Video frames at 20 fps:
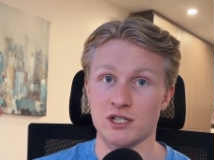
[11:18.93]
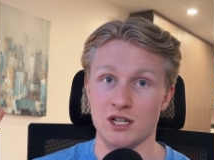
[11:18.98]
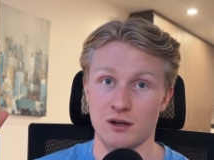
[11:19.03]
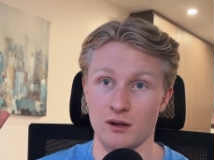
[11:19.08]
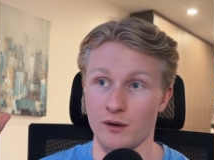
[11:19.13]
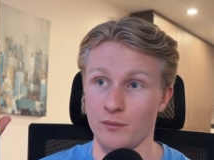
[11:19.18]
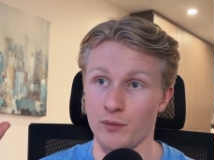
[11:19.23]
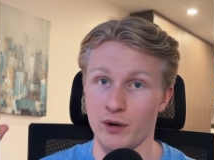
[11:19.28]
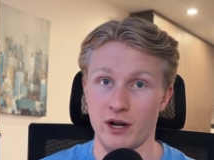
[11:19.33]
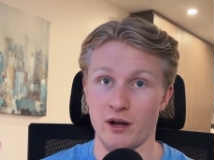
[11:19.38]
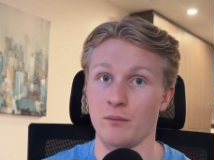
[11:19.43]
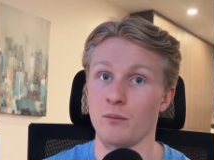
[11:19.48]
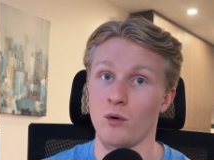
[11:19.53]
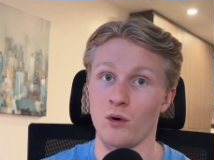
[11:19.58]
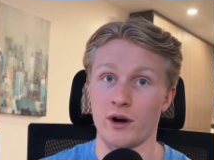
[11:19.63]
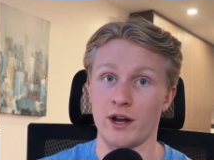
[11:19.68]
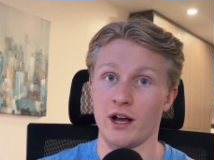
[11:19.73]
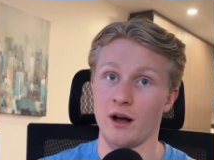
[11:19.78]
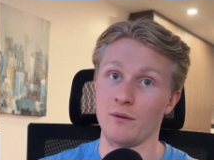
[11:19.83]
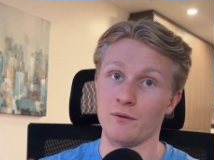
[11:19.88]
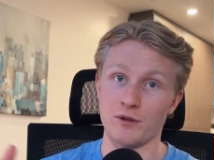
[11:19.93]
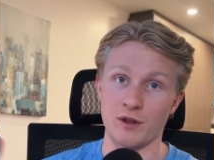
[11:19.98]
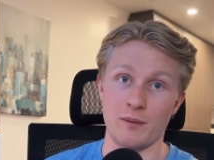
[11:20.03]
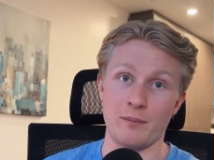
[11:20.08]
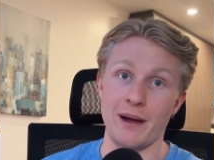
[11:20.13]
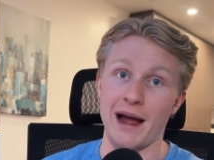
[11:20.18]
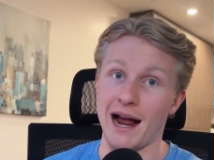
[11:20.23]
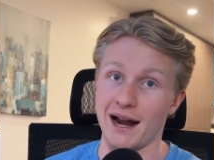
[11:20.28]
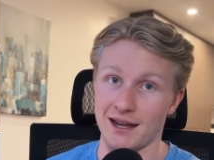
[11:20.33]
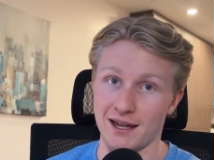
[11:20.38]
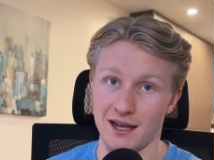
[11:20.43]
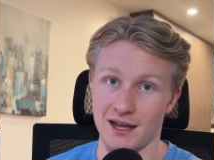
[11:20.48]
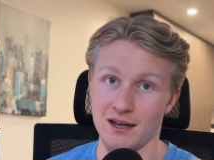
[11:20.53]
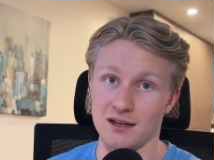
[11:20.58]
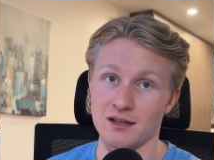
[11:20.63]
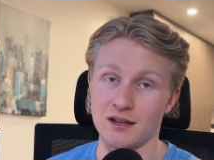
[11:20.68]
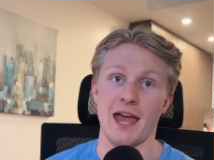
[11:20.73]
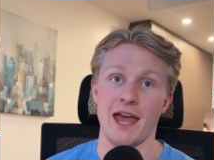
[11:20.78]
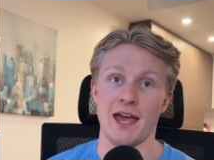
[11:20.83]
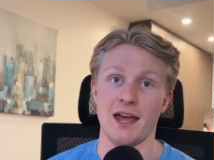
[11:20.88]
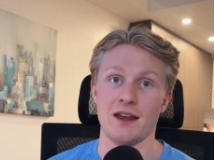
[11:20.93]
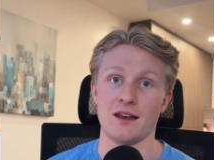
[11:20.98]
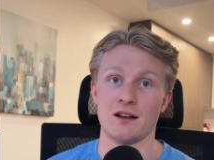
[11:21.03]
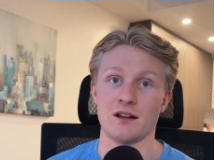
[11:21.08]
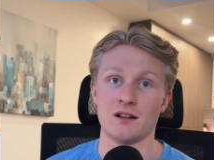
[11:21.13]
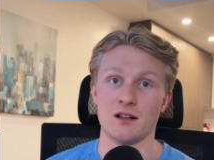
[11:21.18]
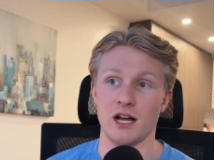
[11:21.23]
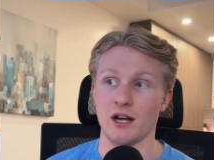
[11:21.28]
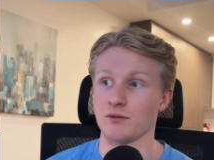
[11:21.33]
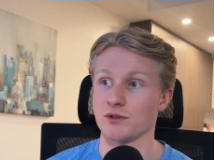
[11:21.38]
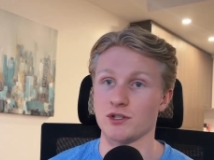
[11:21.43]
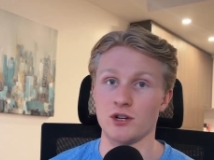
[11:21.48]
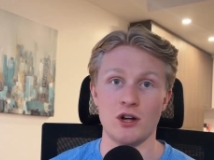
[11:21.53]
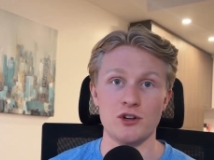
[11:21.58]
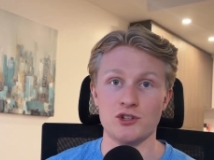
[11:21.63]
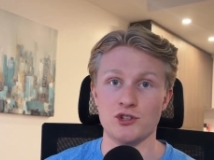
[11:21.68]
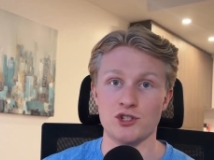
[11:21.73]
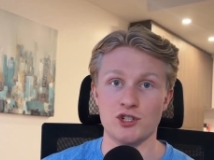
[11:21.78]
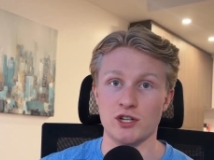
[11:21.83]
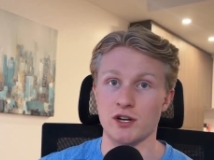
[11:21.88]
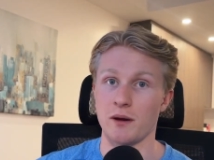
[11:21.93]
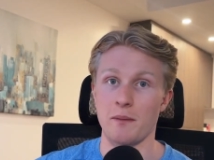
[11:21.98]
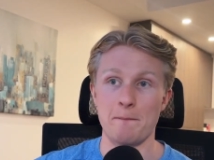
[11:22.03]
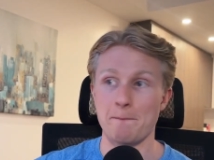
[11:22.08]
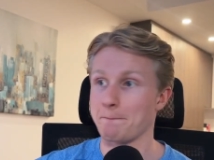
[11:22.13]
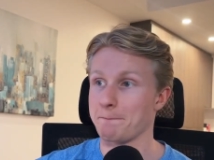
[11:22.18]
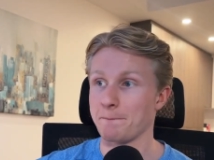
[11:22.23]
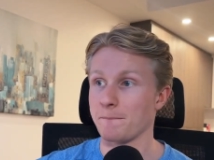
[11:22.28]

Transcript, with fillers: So I'm gonna bring on more help for the back end and client results are just gonna